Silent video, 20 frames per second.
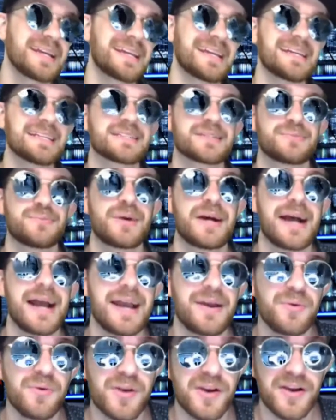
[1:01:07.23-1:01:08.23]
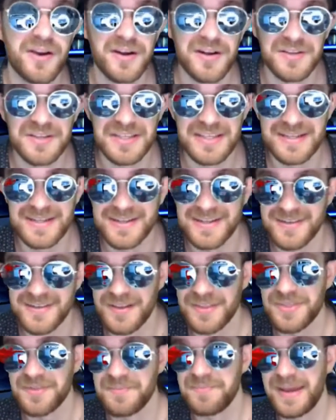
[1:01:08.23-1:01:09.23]
It's why we're all here
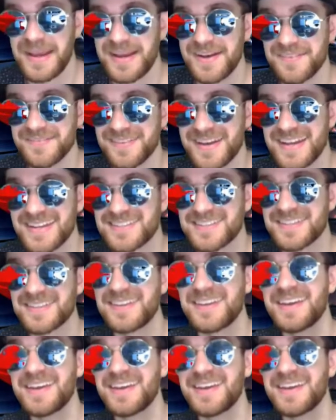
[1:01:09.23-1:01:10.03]
at the main event.